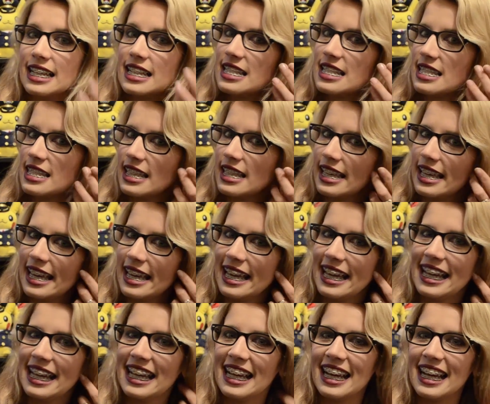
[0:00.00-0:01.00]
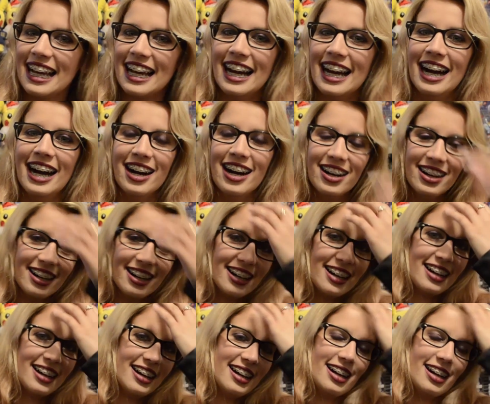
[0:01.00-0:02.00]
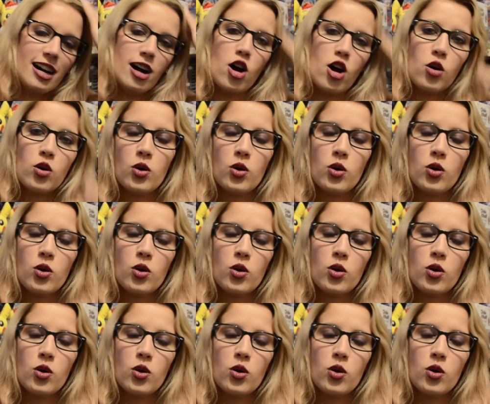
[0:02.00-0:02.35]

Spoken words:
It's the heat. It's the heat. Let's just do it. Let's